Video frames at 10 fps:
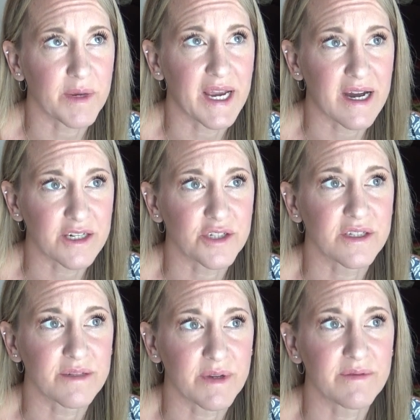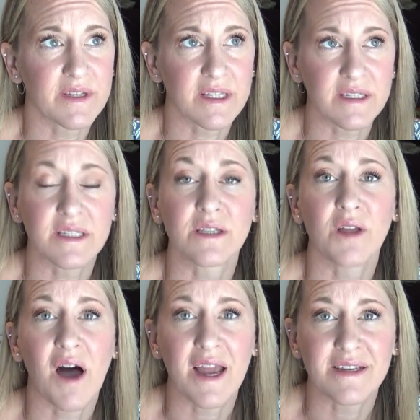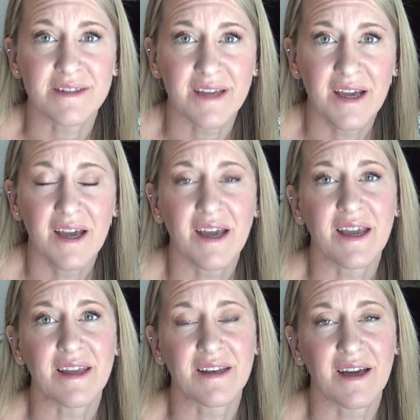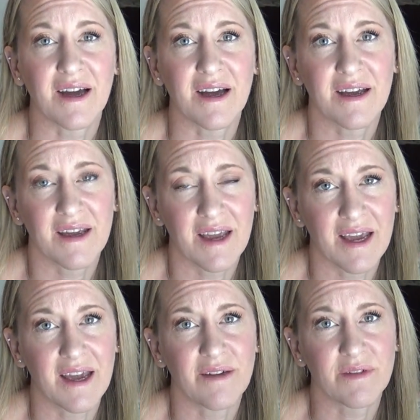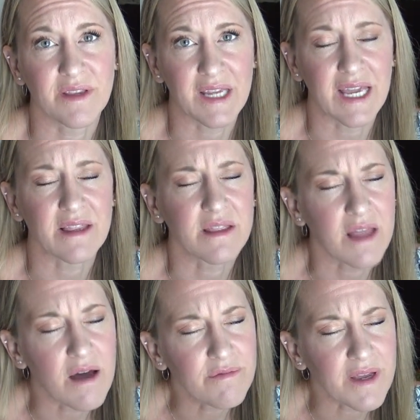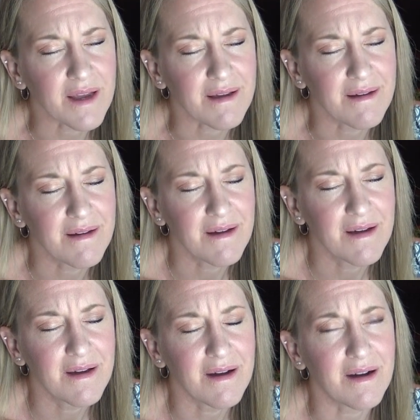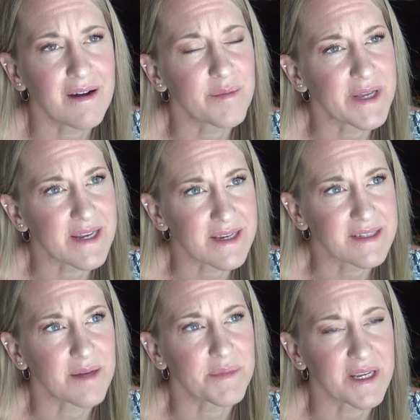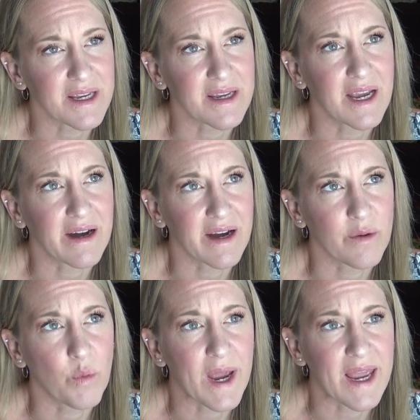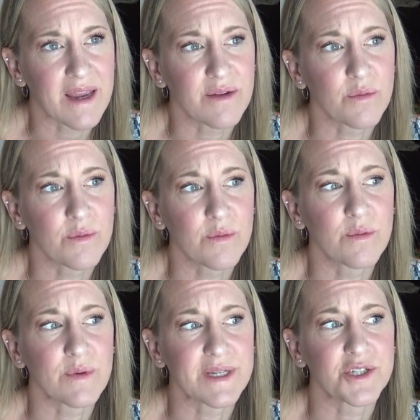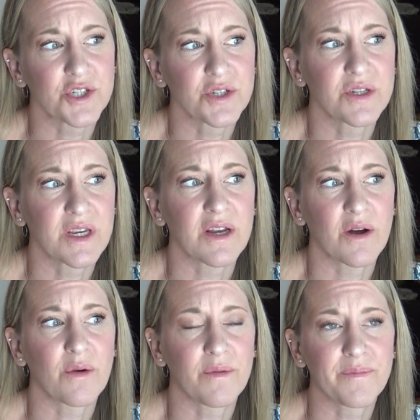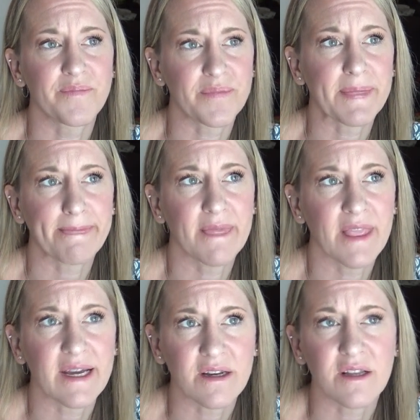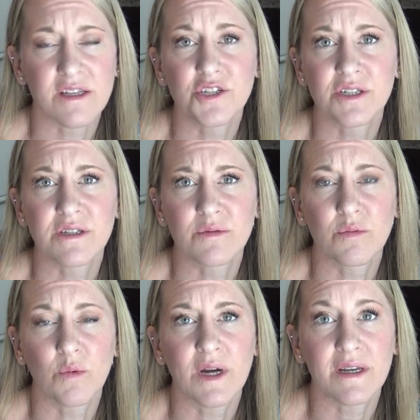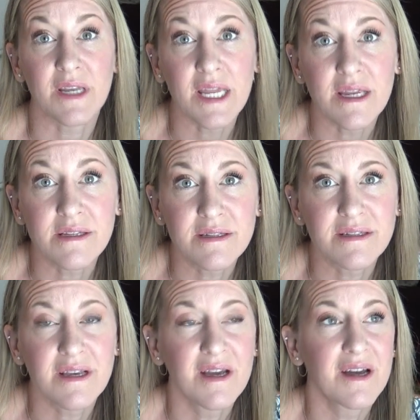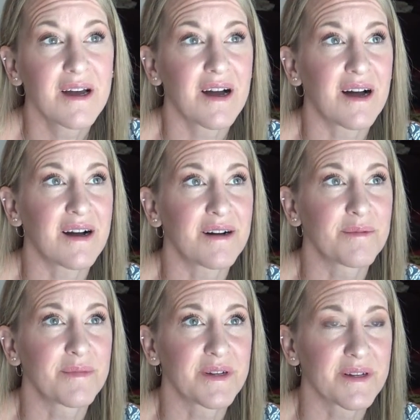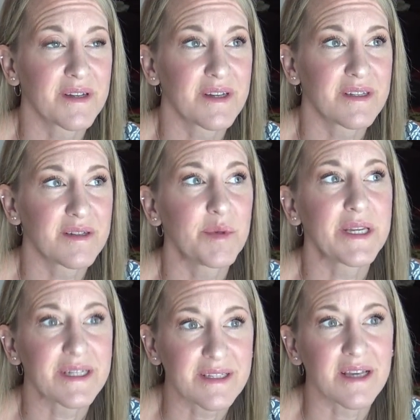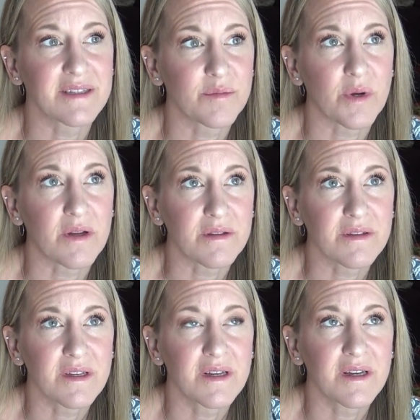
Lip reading: and my actions and my feelings aligned in a heavenly and loving and accepting and caring way, which, you know, that knowledge is what needs to be accessible